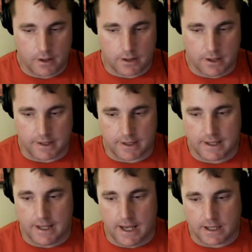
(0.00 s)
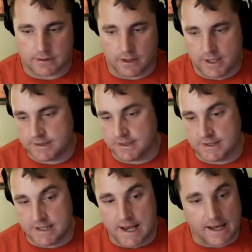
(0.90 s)
click Locked On
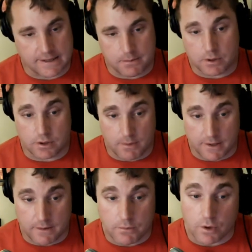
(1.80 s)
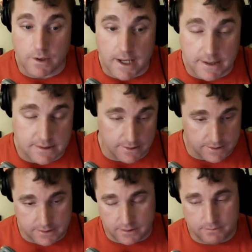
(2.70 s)
SEC next. Make sure you make them your next
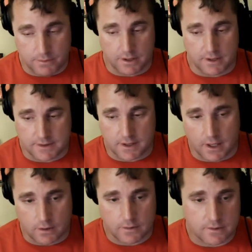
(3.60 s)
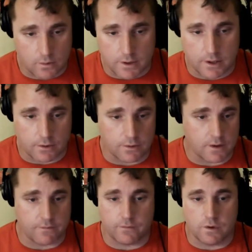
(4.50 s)
listen, because Chris Gordy and
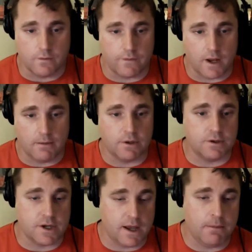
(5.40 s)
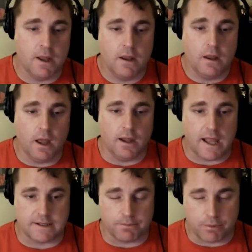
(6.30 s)
crew do a phenomenal job.
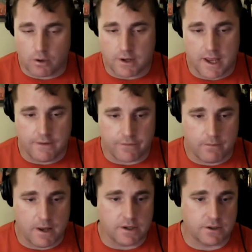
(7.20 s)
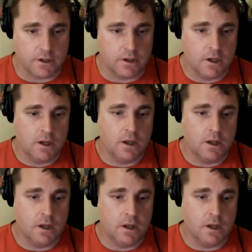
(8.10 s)
Lots of pro day information,